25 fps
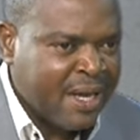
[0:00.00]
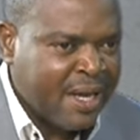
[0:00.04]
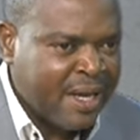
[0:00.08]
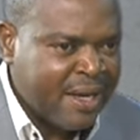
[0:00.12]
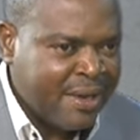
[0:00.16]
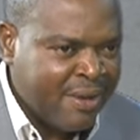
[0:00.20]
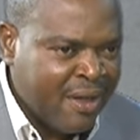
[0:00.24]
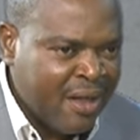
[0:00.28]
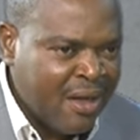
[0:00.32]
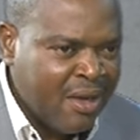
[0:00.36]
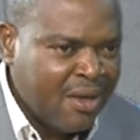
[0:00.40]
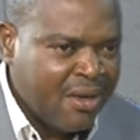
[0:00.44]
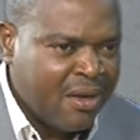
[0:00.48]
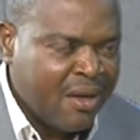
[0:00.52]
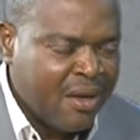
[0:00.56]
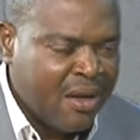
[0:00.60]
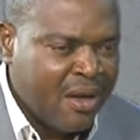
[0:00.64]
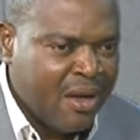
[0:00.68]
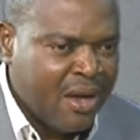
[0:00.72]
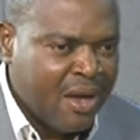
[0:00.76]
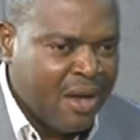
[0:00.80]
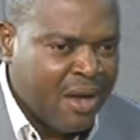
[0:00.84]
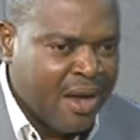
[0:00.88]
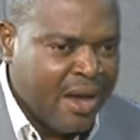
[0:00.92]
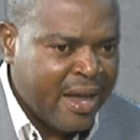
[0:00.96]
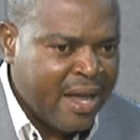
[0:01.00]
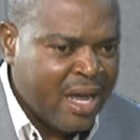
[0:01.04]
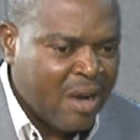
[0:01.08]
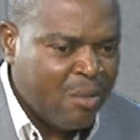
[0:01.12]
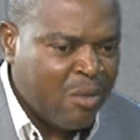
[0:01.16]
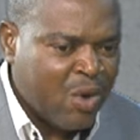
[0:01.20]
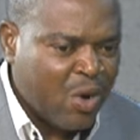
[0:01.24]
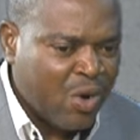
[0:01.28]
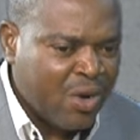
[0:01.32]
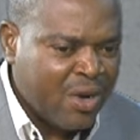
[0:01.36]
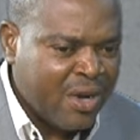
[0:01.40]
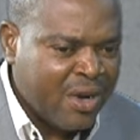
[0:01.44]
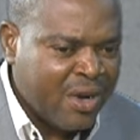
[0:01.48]
I think I am
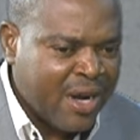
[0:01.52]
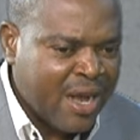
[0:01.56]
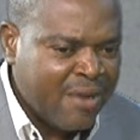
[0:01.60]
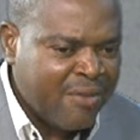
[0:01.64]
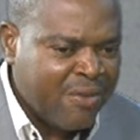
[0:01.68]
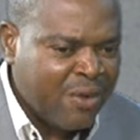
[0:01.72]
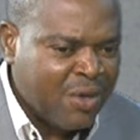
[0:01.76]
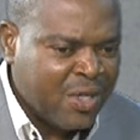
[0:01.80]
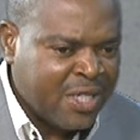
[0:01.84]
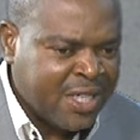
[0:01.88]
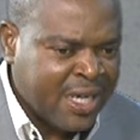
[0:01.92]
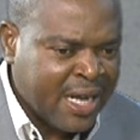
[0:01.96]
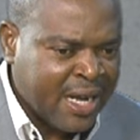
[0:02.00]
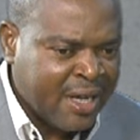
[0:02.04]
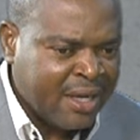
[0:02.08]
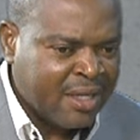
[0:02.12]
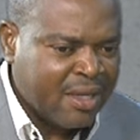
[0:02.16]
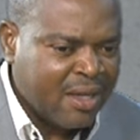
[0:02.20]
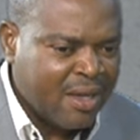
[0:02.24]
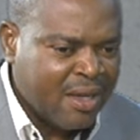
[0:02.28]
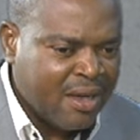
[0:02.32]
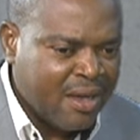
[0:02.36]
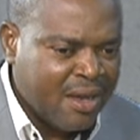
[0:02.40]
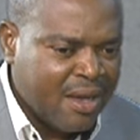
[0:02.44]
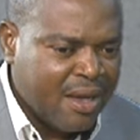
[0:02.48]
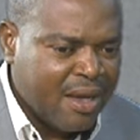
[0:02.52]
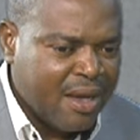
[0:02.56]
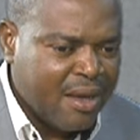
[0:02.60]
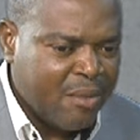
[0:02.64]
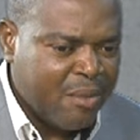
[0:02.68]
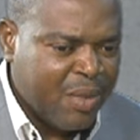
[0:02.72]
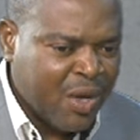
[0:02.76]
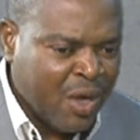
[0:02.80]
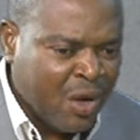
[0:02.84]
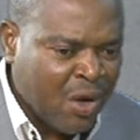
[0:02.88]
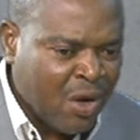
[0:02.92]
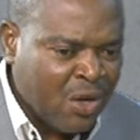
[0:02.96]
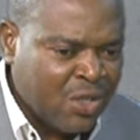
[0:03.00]
on the right foot track
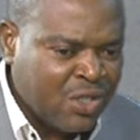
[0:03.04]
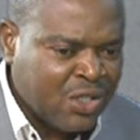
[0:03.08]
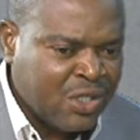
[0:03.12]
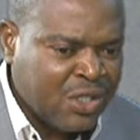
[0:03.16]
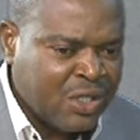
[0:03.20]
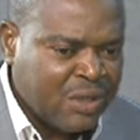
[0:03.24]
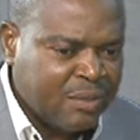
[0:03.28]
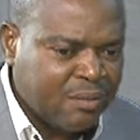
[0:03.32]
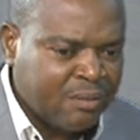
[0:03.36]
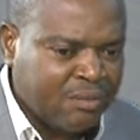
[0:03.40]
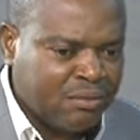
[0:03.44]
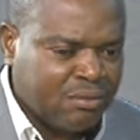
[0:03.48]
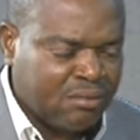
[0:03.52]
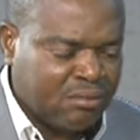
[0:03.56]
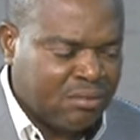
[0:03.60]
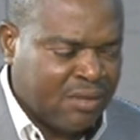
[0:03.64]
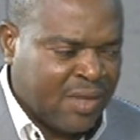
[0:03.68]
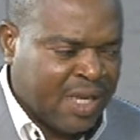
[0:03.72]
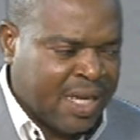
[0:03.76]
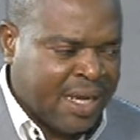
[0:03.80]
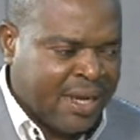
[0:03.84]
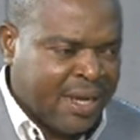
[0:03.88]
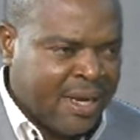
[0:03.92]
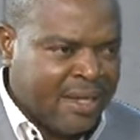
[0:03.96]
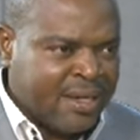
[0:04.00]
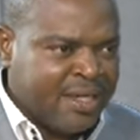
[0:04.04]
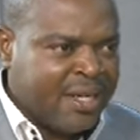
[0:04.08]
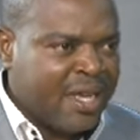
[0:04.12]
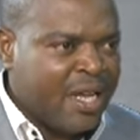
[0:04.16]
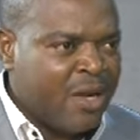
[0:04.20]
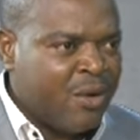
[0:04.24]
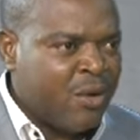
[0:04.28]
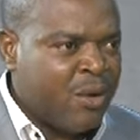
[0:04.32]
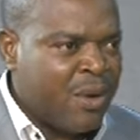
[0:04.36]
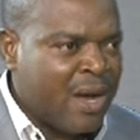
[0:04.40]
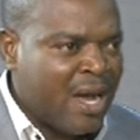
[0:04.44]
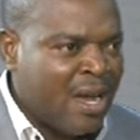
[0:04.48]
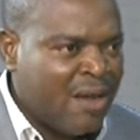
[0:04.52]
because I can tell
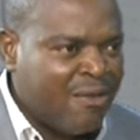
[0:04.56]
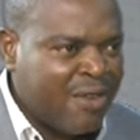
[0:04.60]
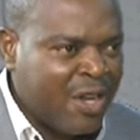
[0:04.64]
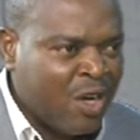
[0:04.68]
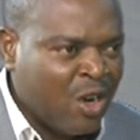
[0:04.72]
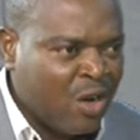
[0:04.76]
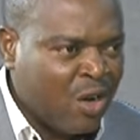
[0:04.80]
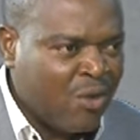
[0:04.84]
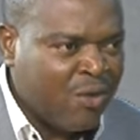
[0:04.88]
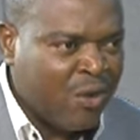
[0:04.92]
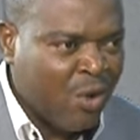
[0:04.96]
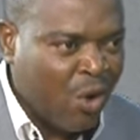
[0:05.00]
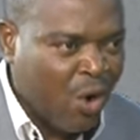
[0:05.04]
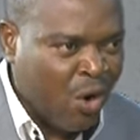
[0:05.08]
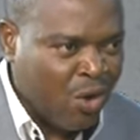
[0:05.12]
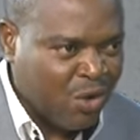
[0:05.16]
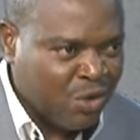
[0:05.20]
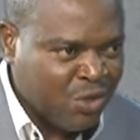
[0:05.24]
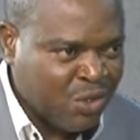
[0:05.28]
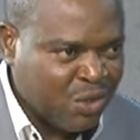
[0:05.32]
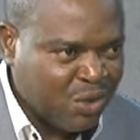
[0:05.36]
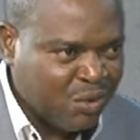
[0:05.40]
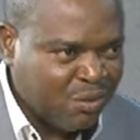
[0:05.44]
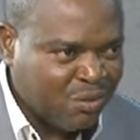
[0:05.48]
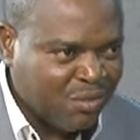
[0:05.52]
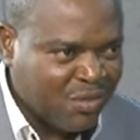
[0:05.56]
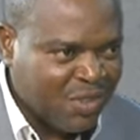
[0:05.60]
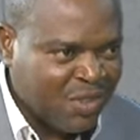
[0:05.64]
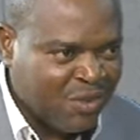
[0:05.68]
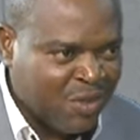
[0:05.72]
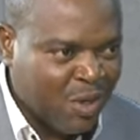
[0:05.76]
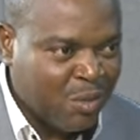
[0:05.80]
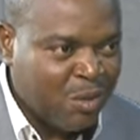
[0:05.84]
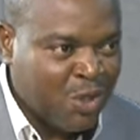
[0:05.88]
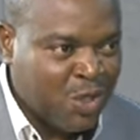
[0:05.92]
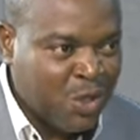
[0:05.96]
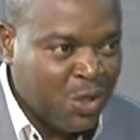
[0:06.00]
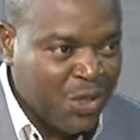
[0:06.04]
you I have a lot of calls
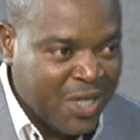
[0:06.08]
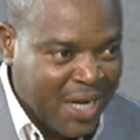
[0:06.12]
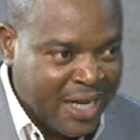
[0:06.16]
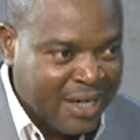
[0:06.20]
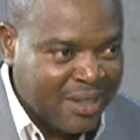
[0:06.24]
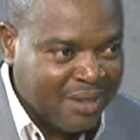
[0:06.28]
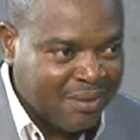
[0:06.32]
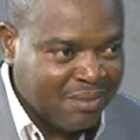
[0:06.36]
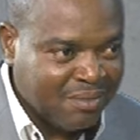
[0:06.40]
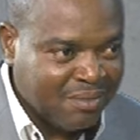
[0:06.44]
from children